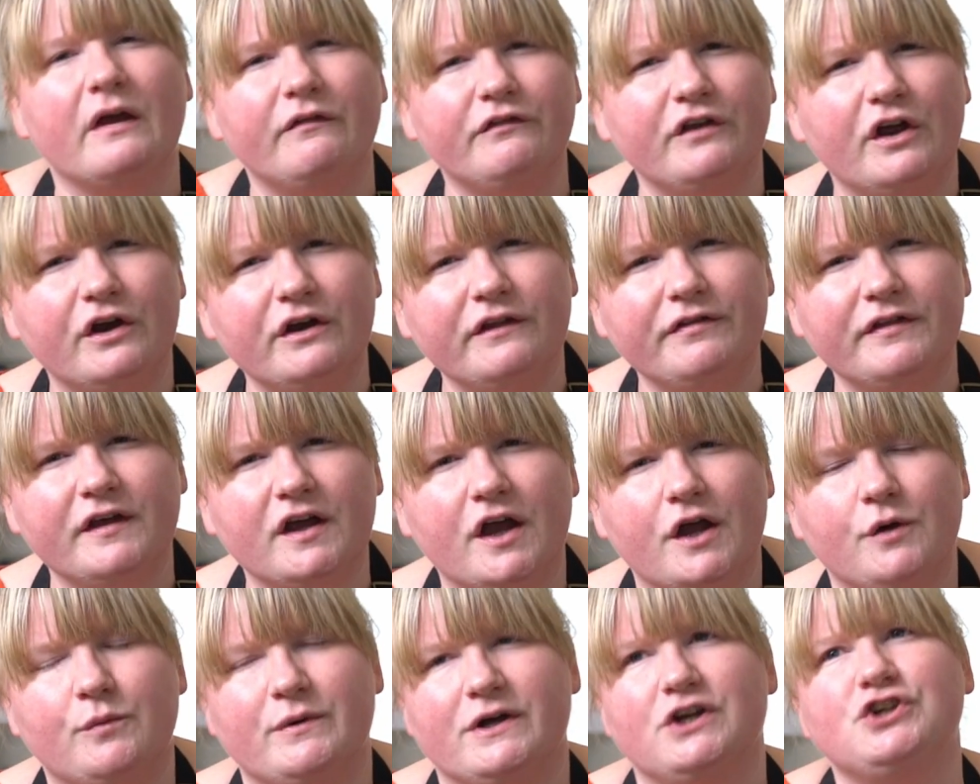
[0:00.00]
The only thing
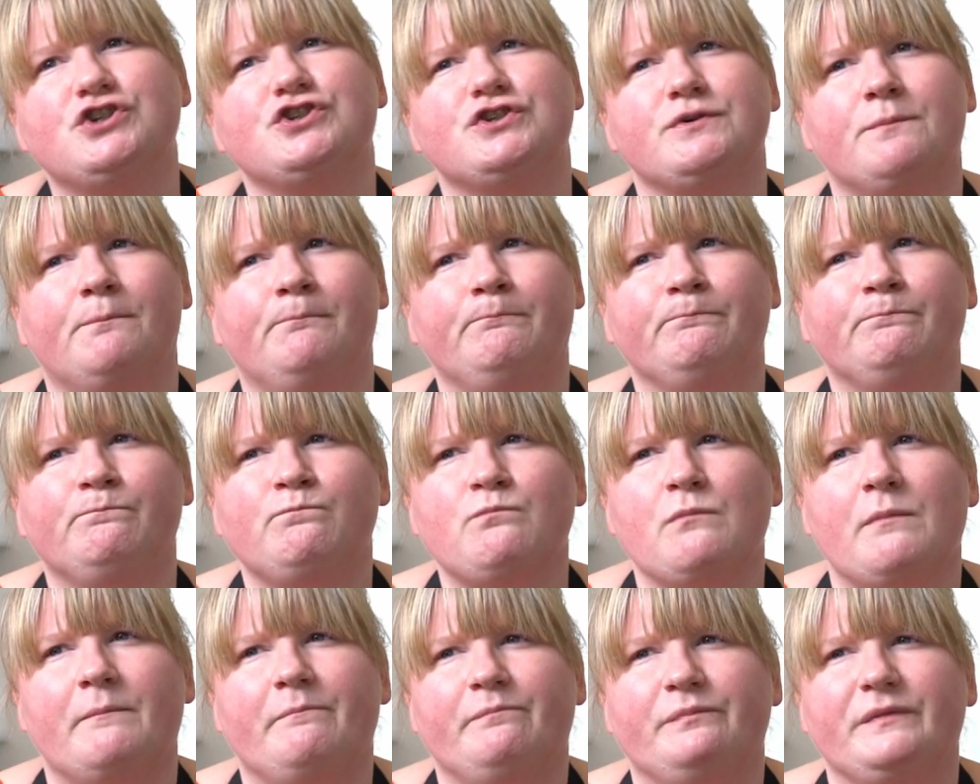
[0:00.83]
I wish
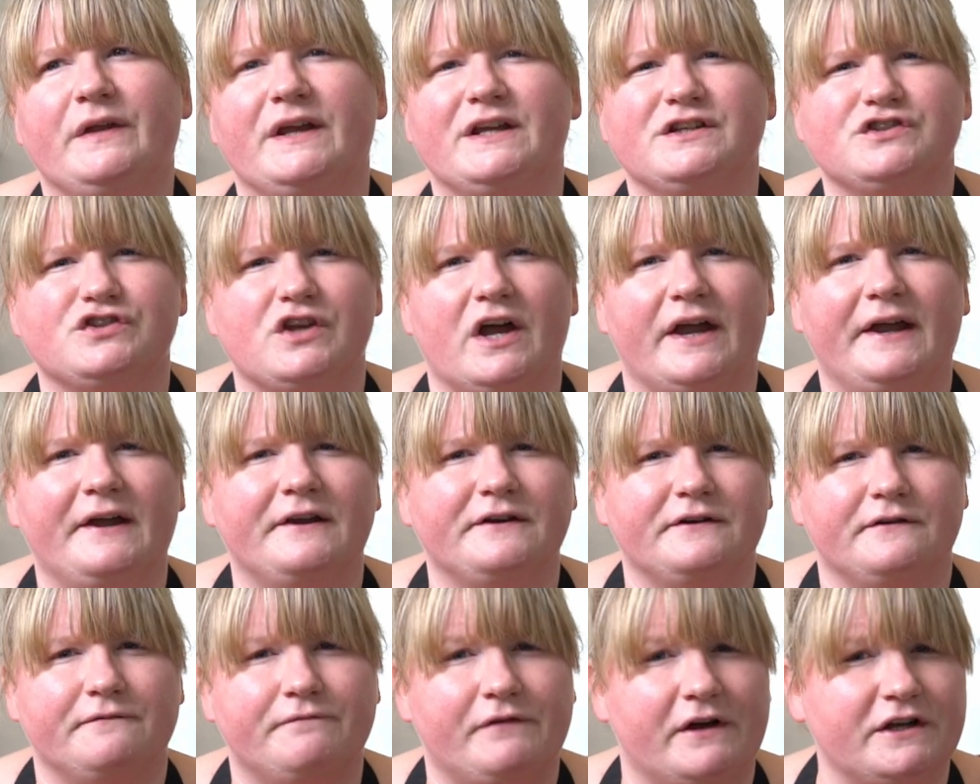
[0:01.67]
is I
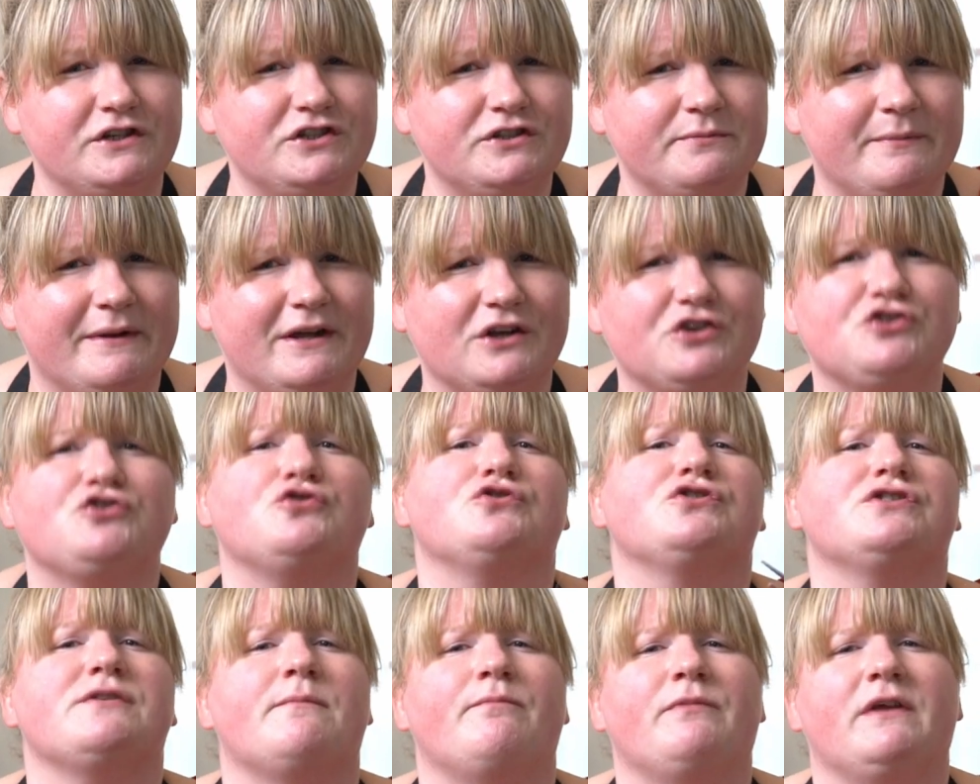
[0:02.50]
had a
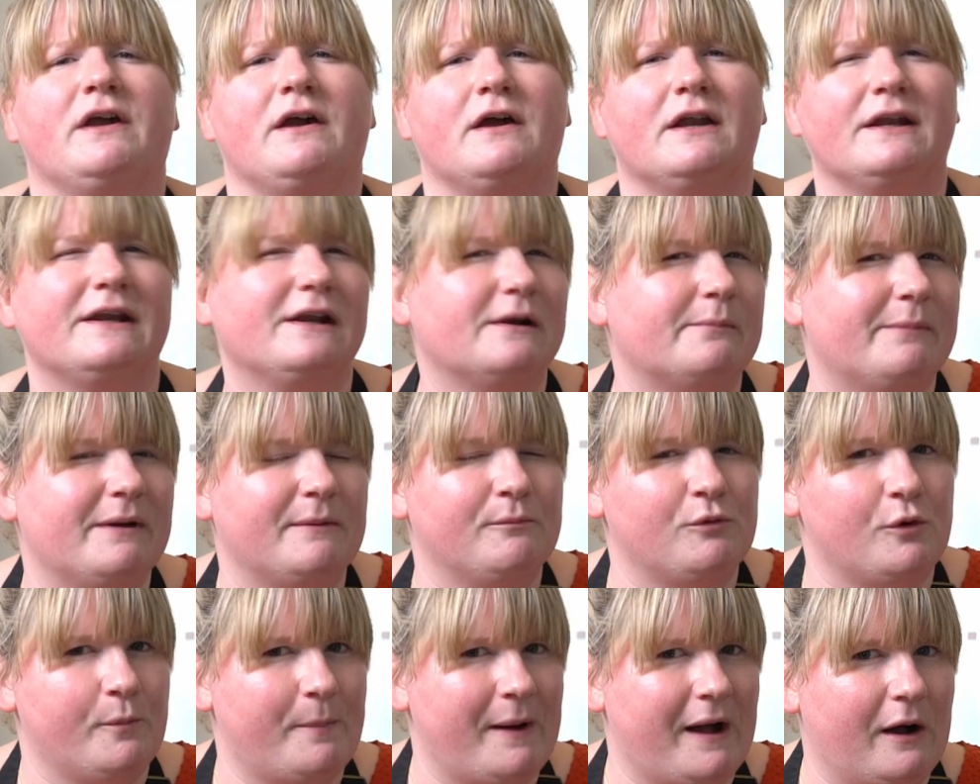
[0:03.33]
Vitamix or something a little
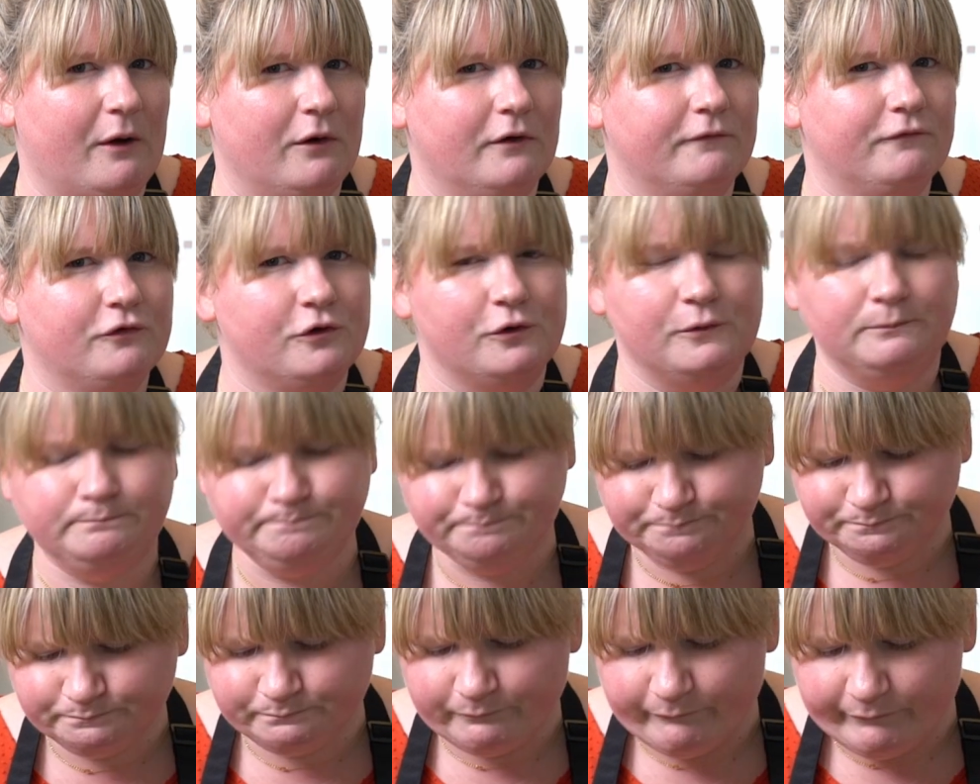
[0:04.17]
bit more powerful
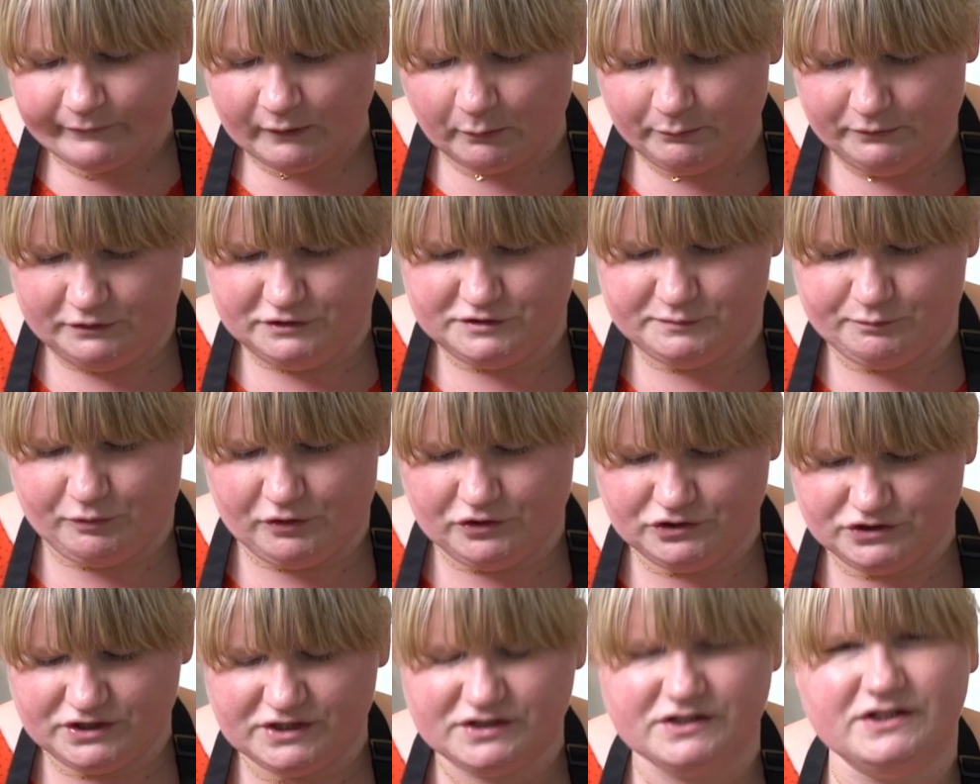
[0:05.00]
when I was
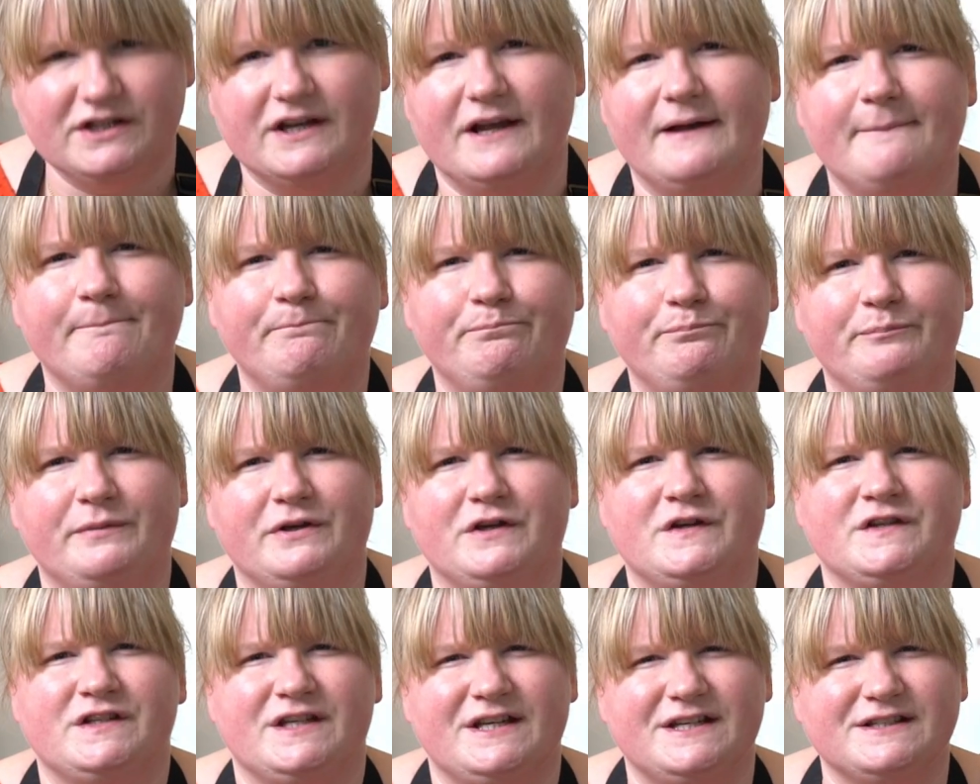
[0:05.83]
processing it,
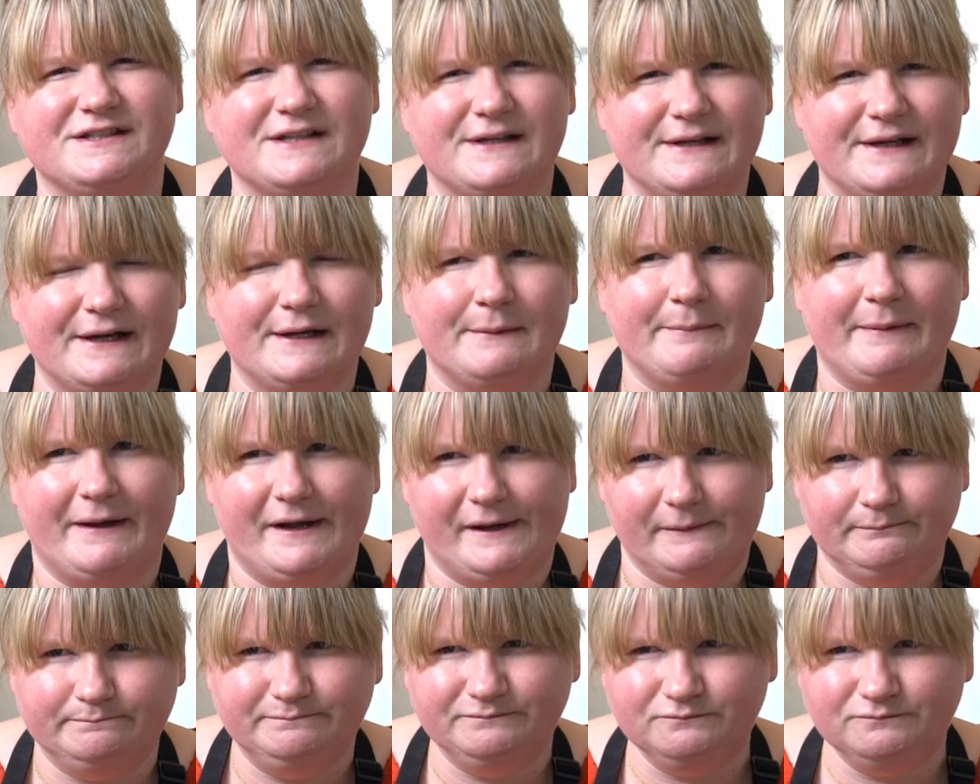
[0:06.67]
because it is a little bit,
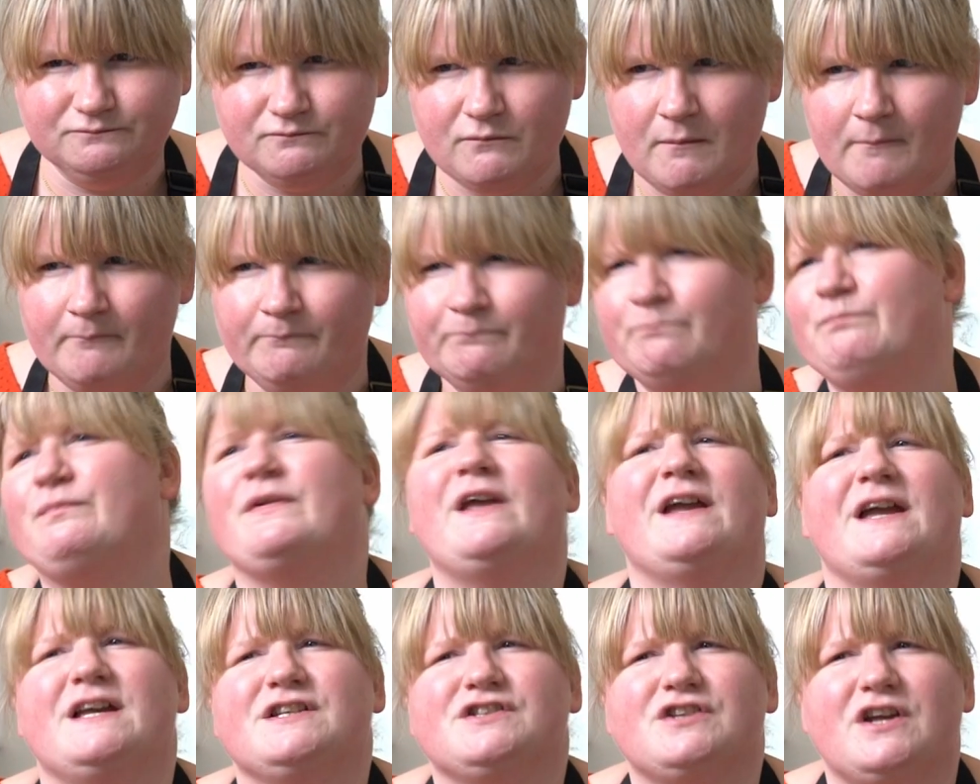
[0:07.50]

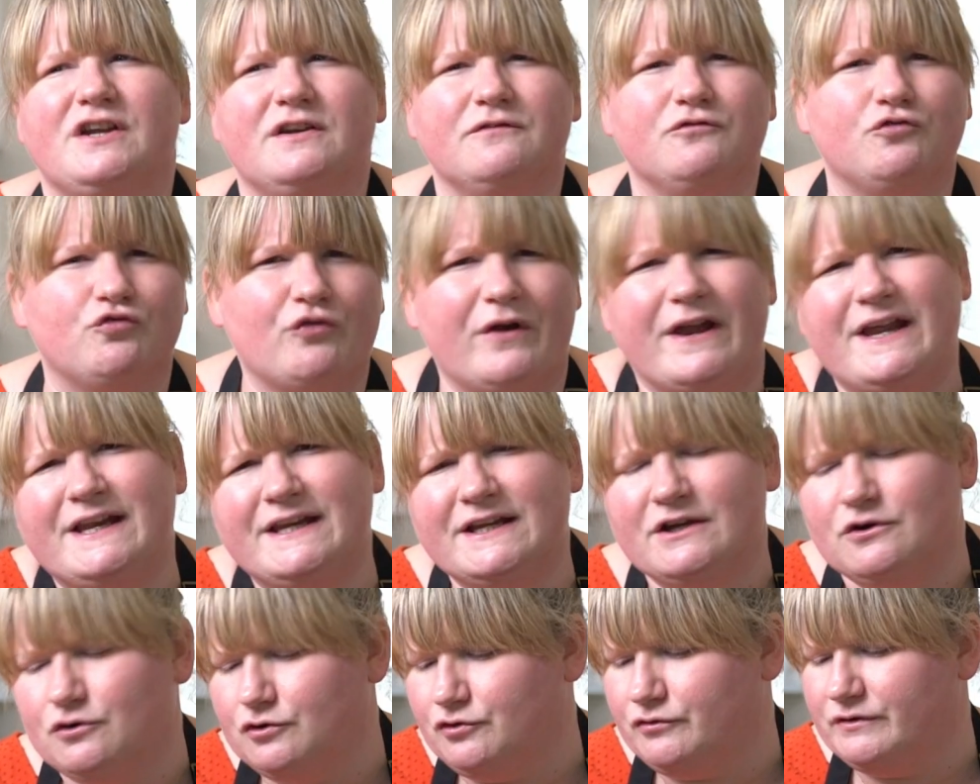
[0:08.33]
I guess, kind of
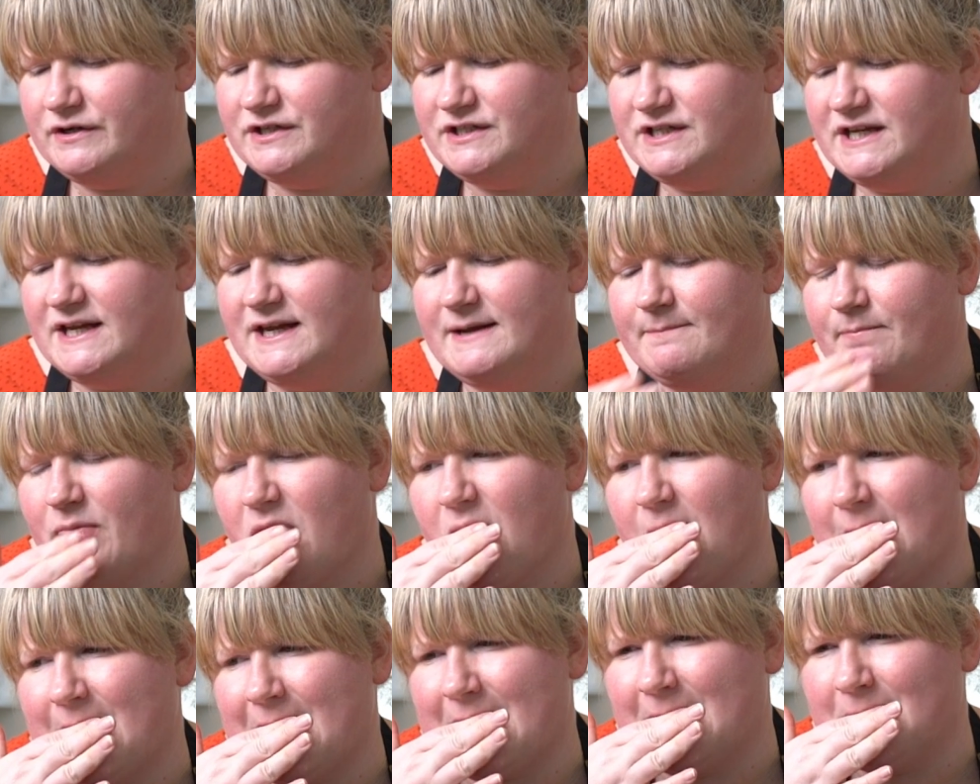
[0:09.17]
grainy or gritty.